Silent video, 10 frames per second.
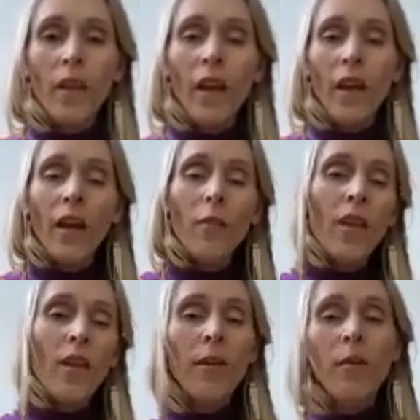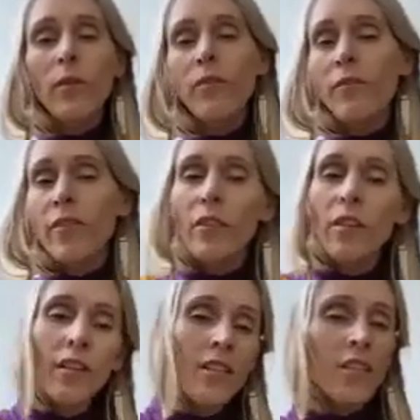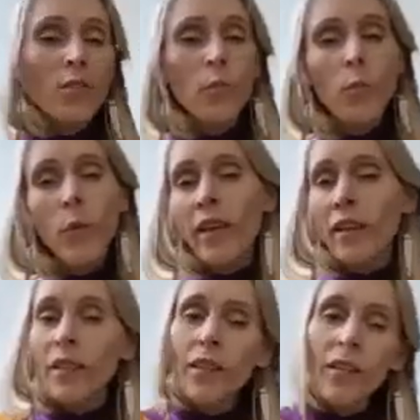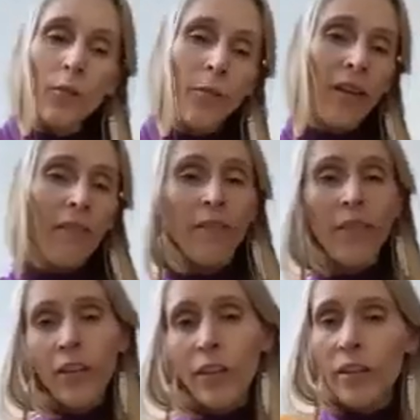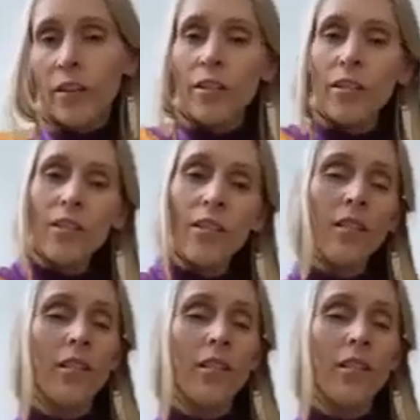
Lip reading: And maybe it would feel good to just wiggle a little bit first,